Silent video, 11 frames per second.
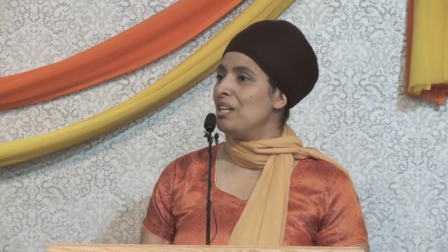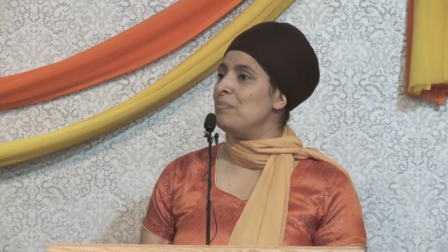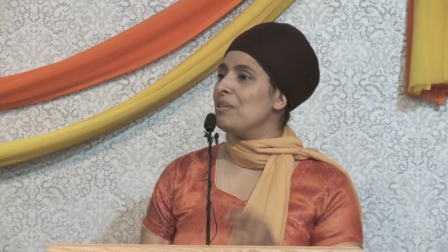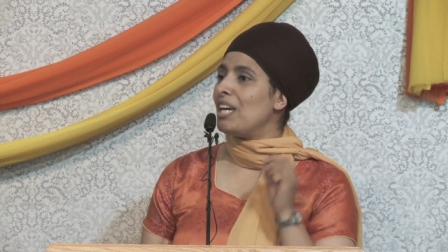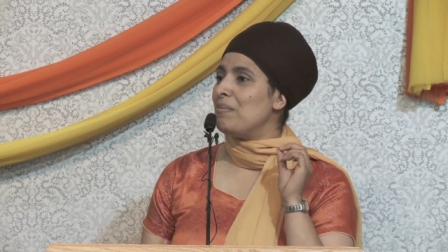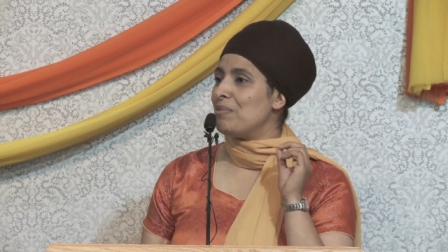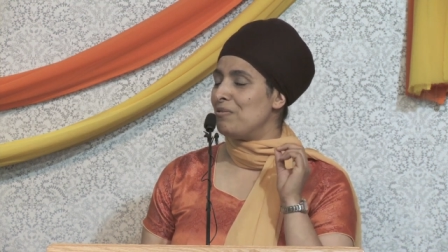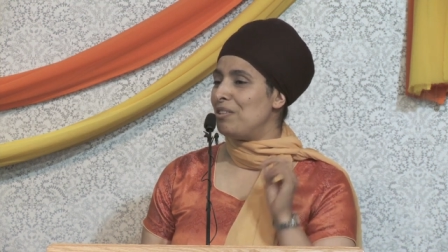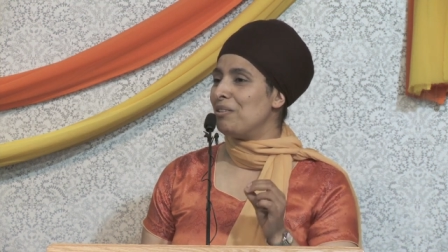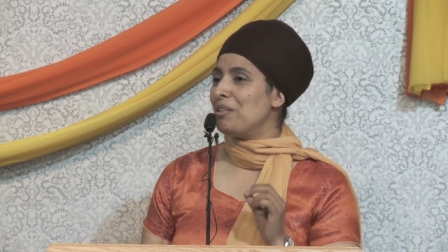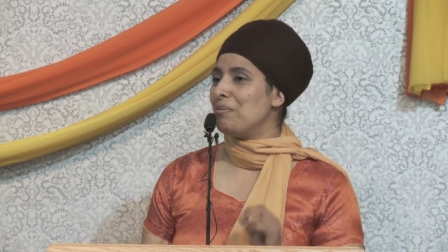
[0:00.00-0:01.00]
became the
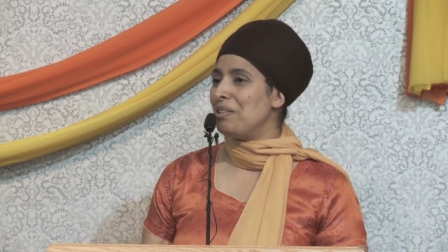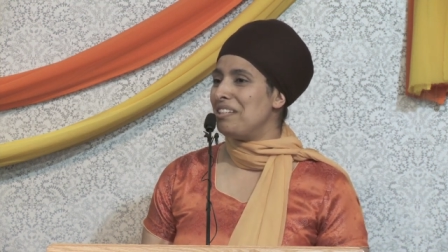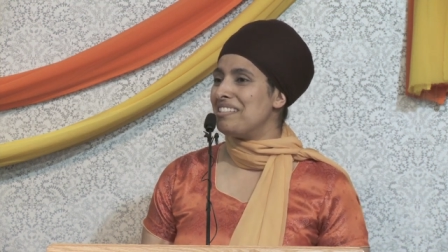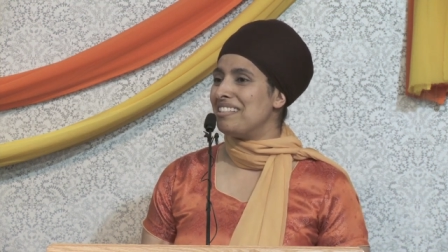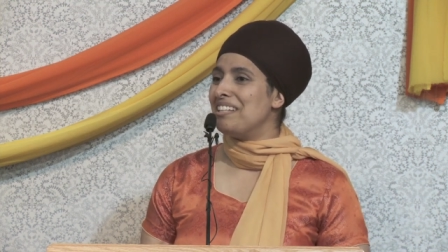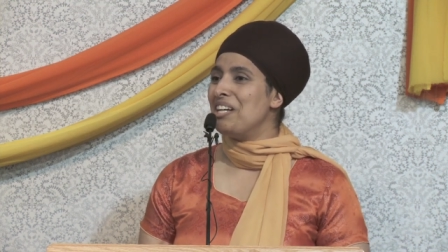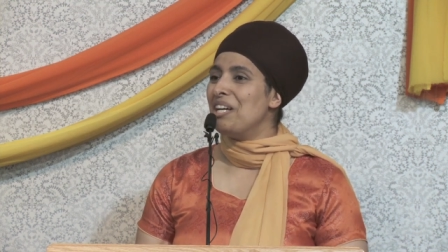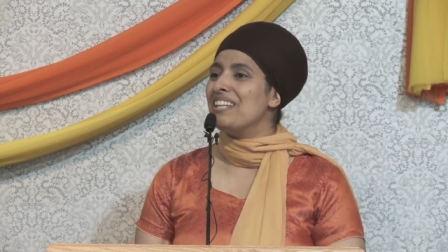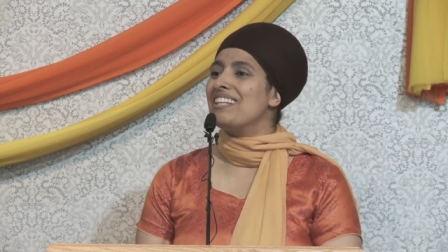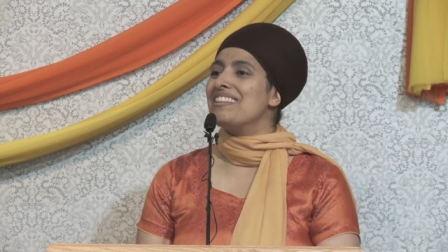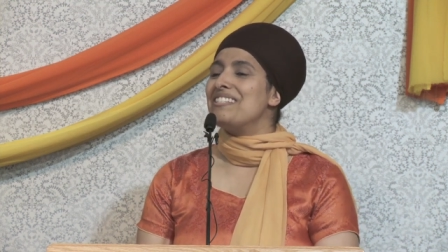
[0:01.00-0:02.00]
very reason
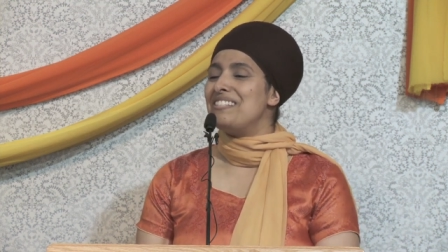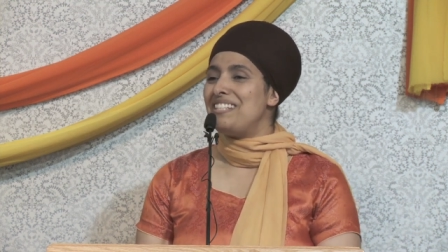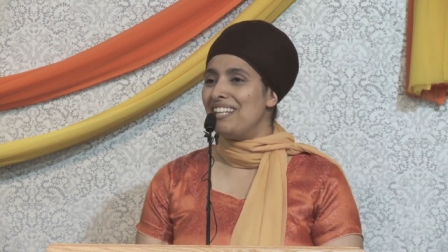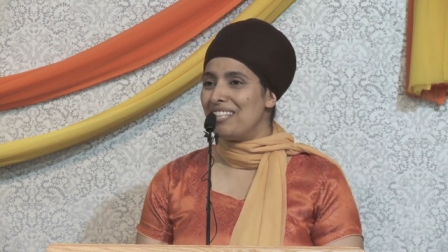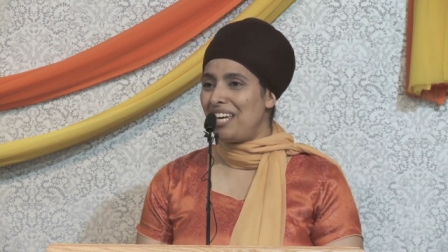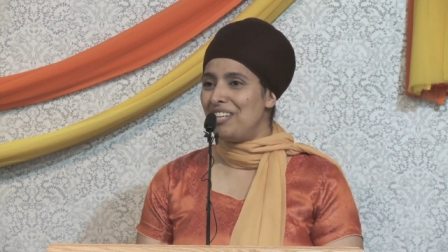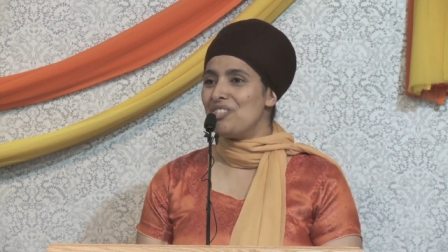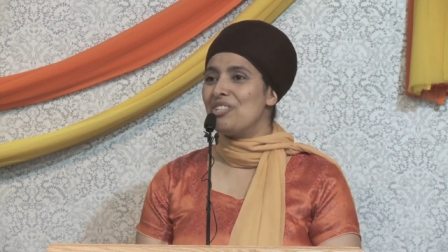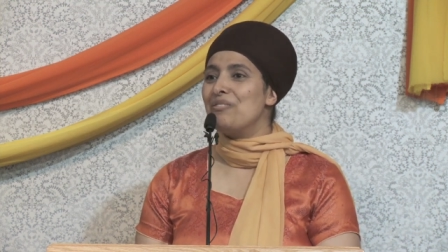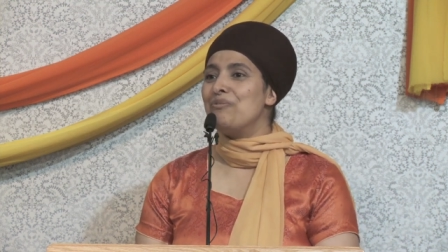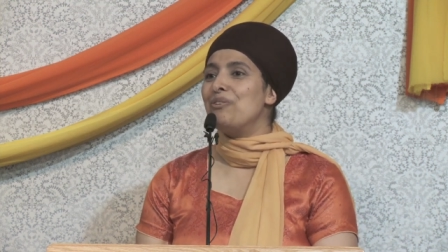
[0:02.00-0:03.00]
that this
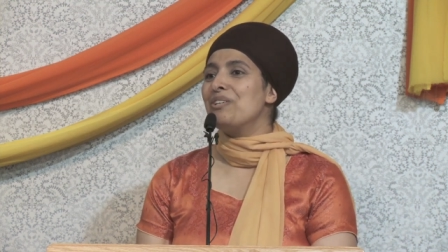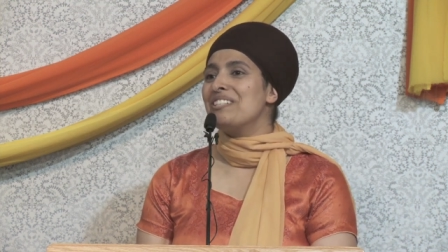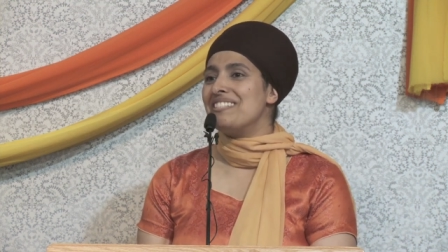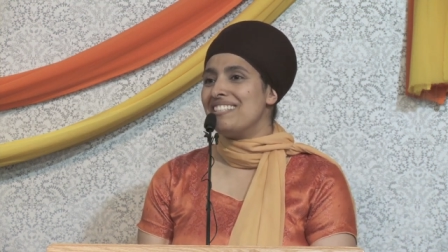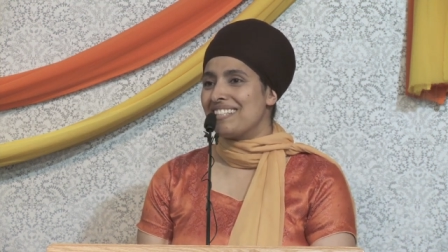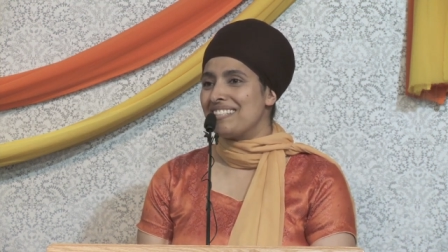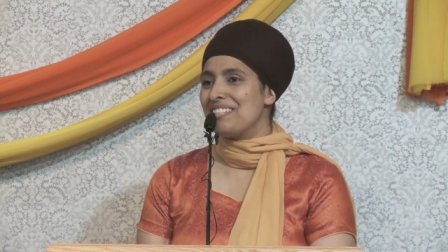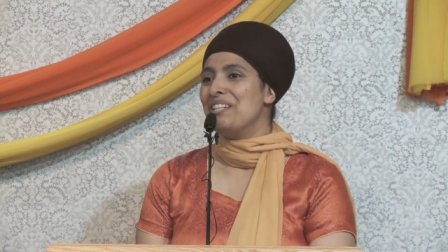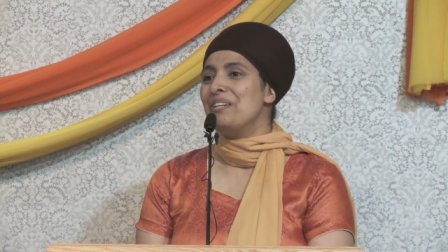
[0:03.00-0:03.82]
delegation of four Sikhs